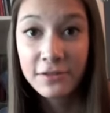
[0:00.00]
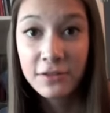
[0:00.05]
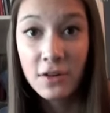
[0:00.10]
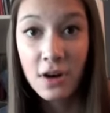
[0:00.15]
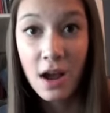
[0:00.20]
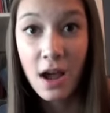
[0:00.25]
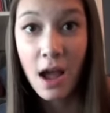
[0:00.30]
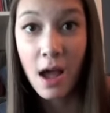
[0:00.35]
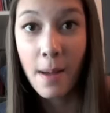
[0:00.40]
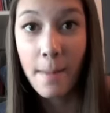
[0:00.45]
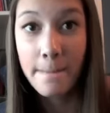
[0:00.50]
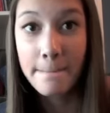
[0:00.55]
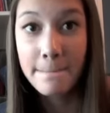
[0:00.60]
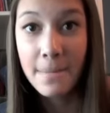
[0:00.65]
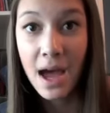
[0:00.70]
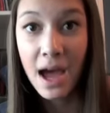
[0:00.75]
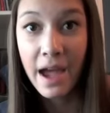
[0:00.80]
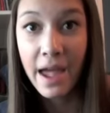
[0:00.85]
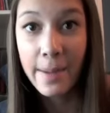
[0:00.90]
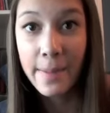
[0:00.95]

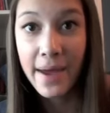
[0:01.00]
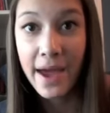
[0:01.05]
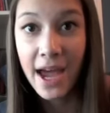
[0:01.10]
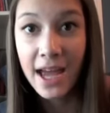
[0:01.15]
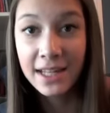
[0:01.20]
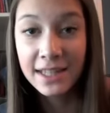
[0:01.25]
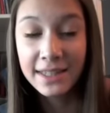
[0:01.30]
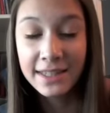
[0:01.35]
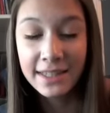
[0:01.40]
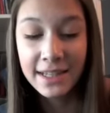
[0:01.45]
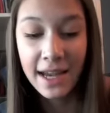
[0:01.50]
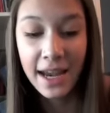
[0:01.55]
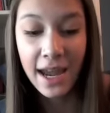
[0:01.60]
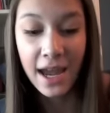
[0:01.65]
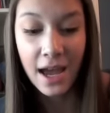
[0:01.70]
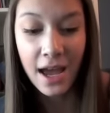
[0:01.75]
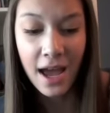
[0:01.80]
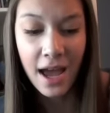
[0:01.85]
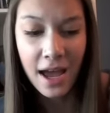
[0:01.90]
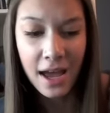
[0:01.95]
from IMATS.
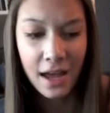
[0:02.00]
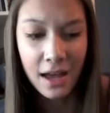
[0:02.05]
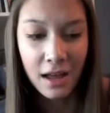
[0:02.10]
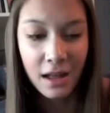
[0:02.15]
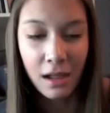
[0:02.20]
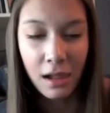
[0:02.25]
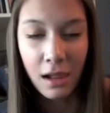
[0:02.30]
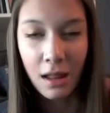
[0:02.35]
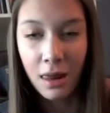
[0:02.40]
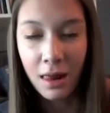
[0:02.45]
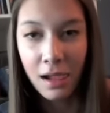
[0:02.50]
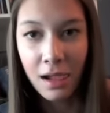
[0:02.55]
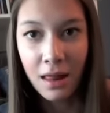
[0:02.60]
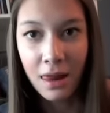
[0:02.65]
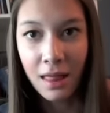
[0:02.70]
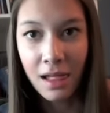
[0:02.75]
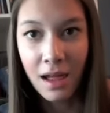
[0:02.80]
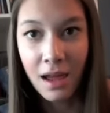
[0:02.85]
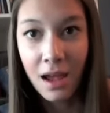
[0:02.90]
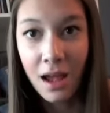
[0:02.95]
Yeah,
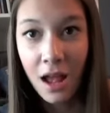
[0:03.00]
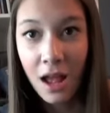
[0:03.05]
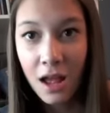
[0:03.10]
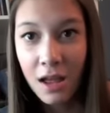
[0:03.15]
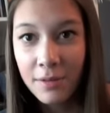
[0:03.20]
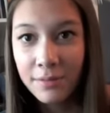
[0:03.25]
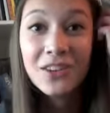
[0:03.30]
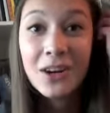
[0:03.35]
uh,